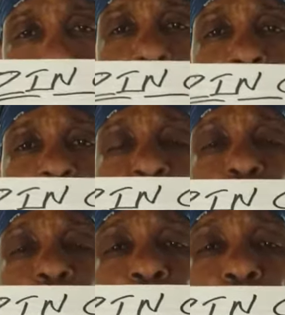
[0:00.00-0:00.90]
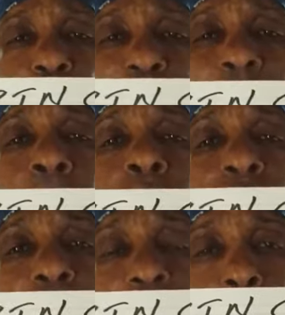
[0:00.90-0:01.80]
Zinc is found in your thymus
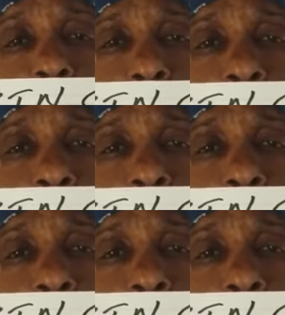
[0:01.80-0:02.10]
gland,